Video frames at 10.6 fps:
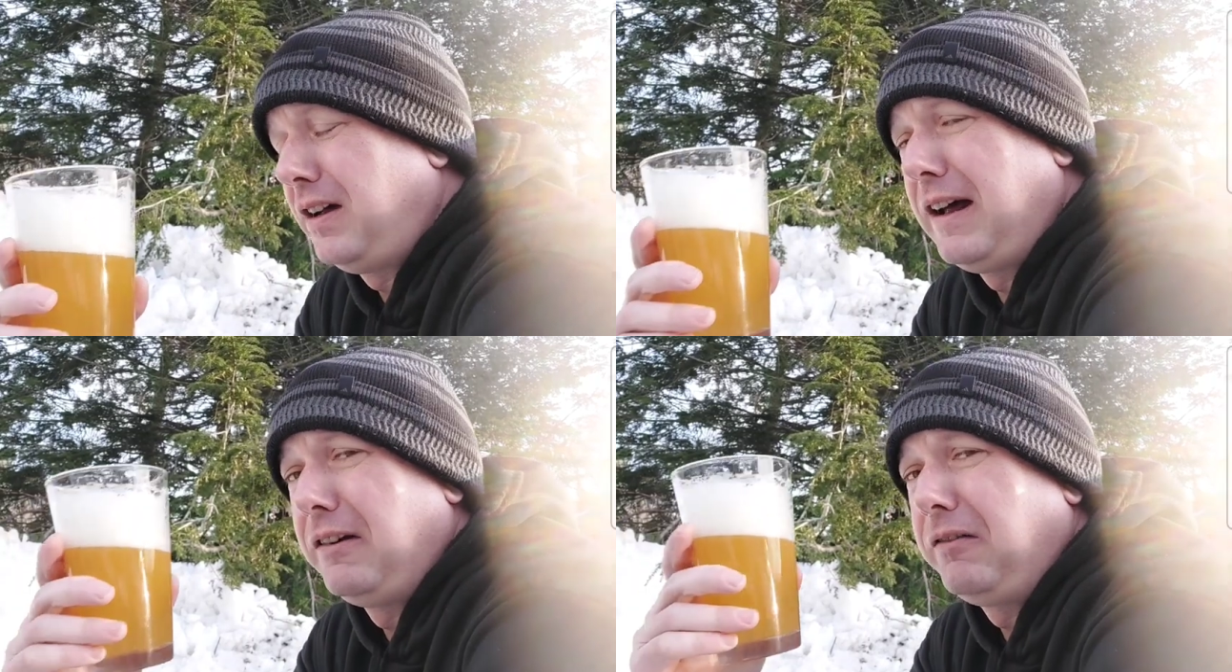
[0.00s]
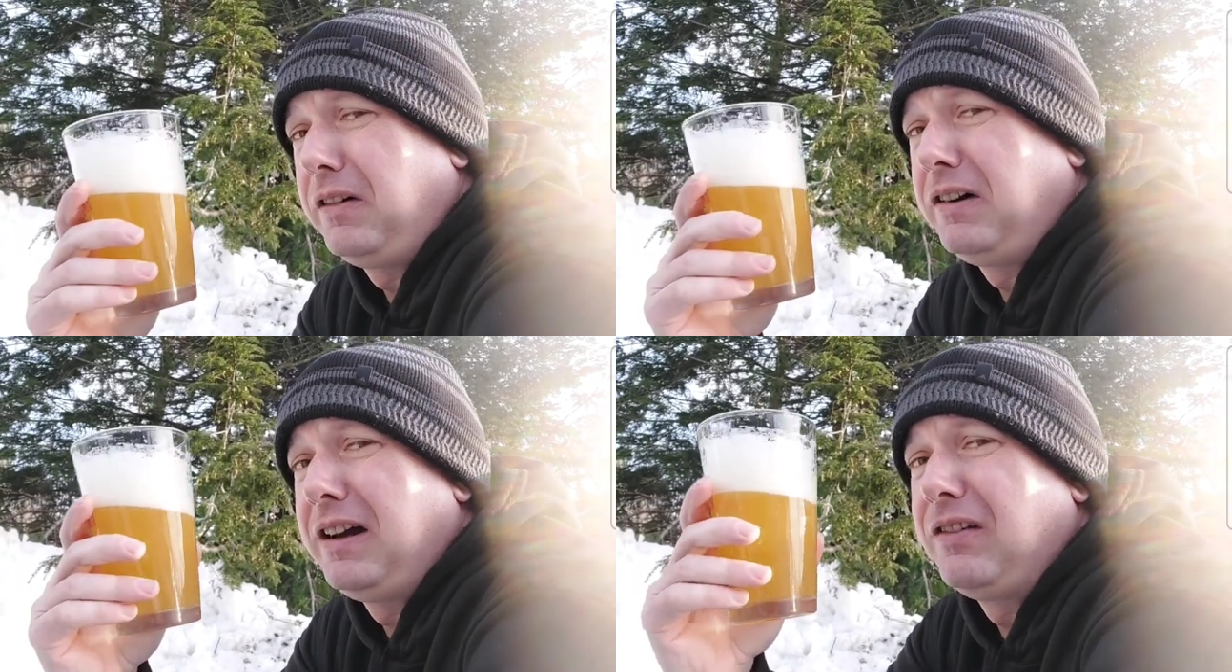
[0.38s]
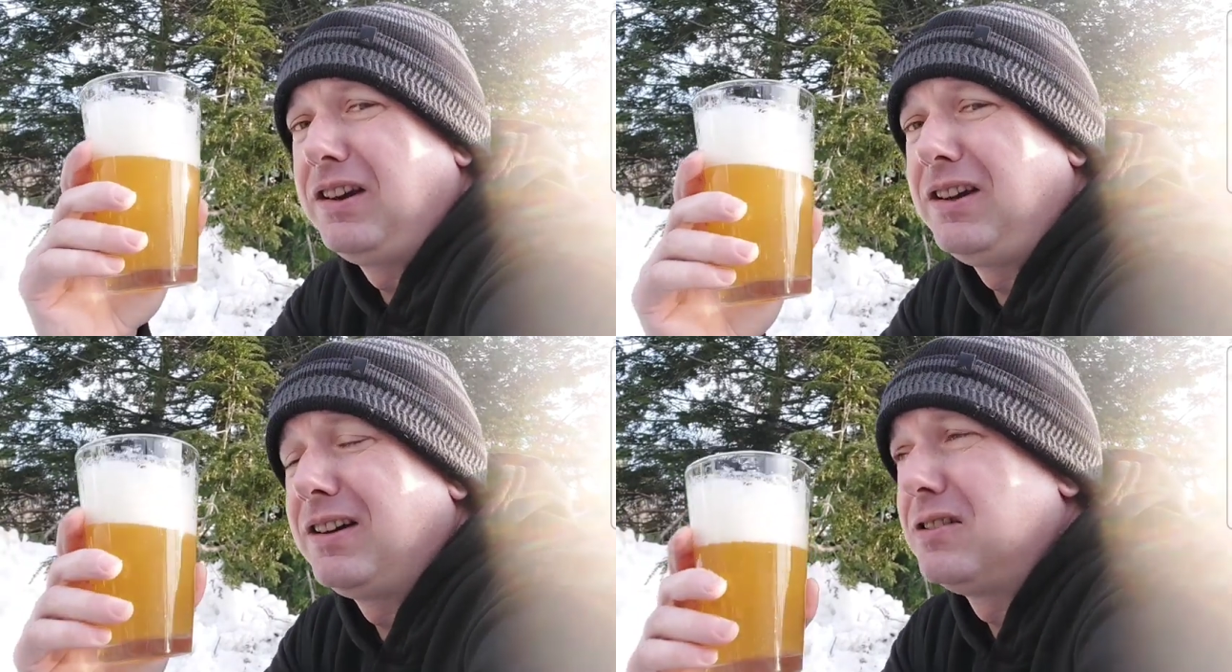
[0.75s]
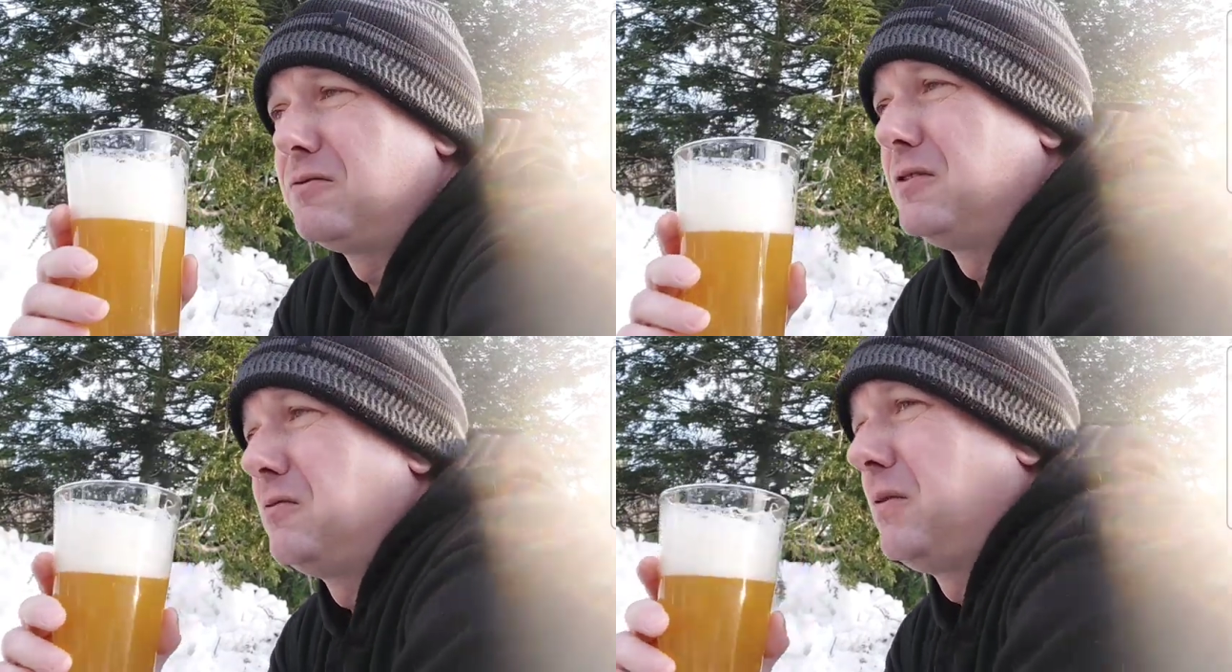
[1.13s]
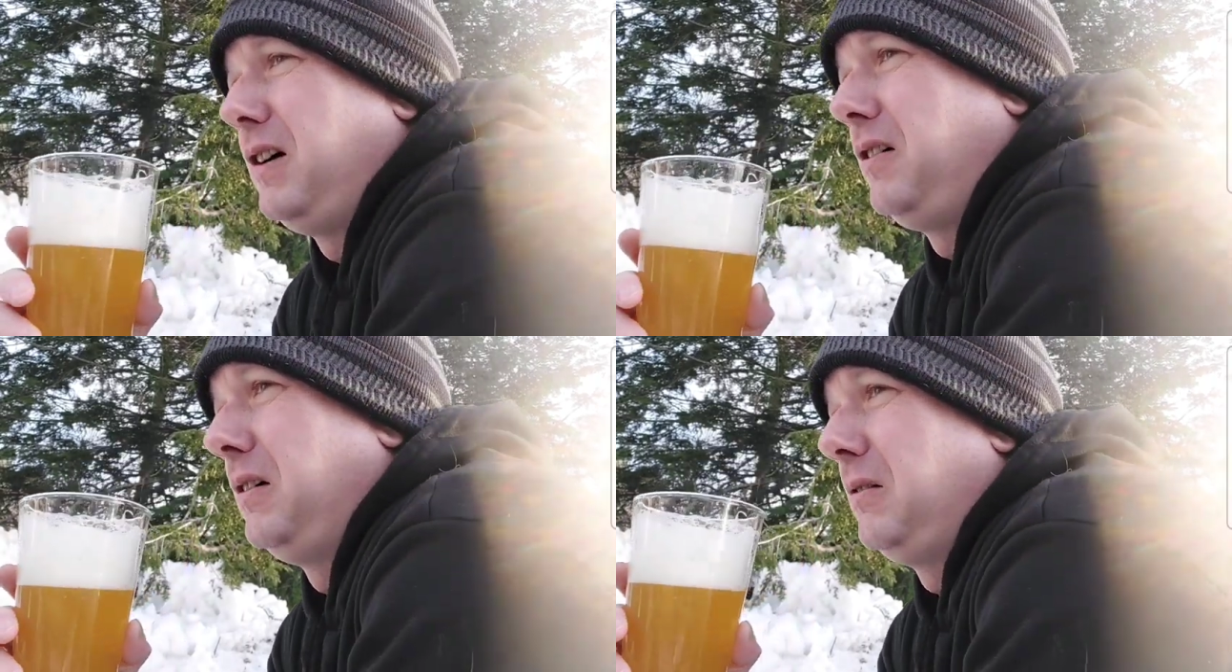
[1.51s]
I don't really even think this one's
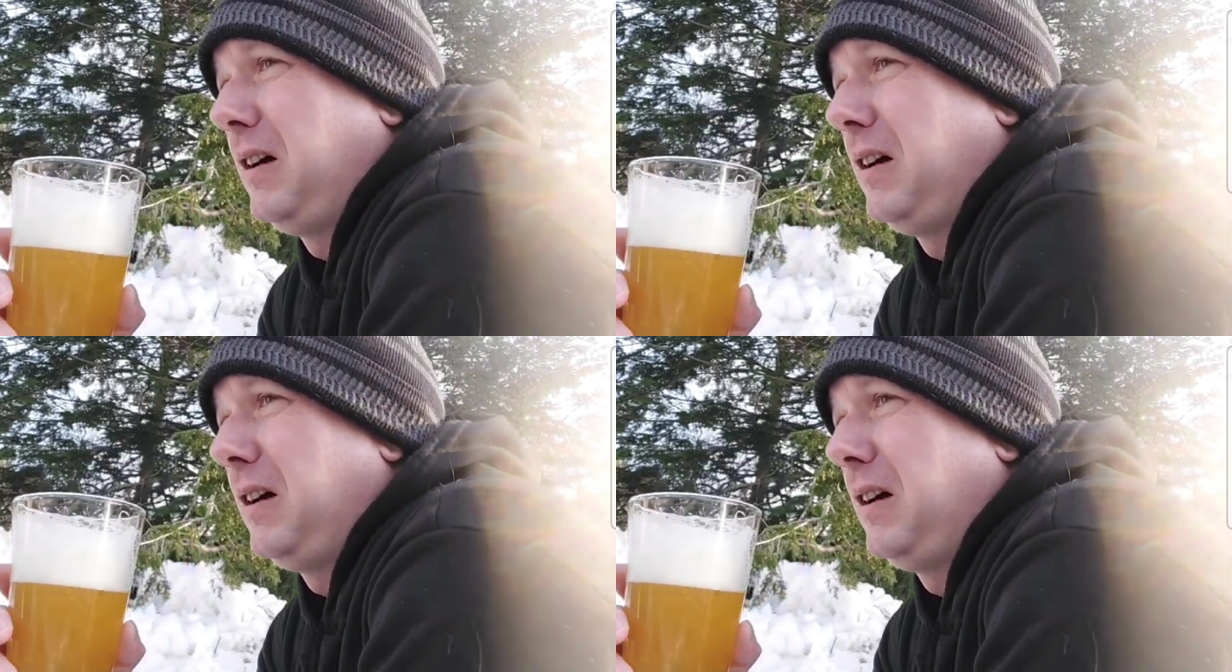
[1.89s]
weird.